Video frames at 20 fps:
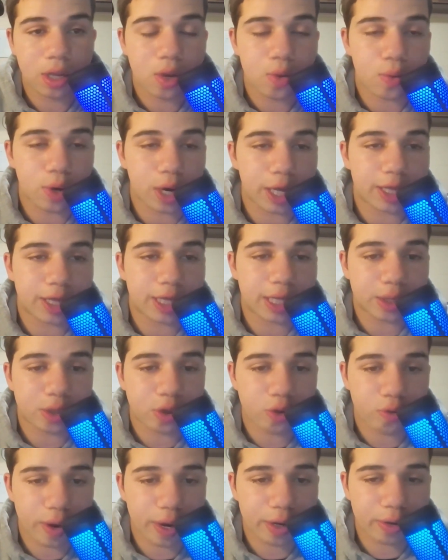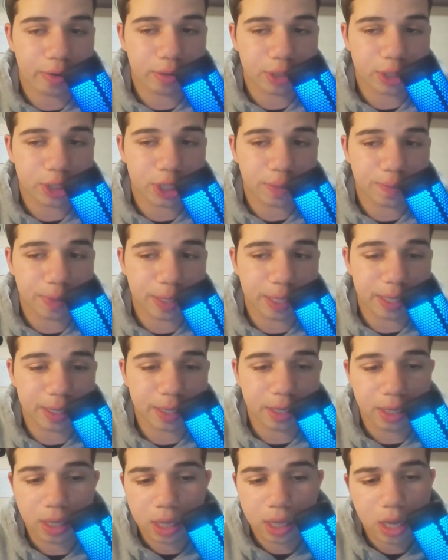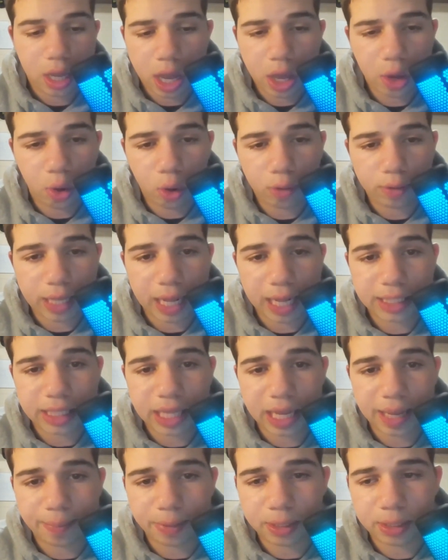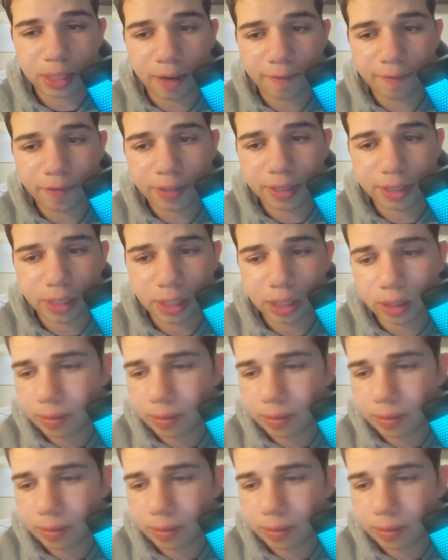what I think their record is gonna be, and all that type of stuff. Because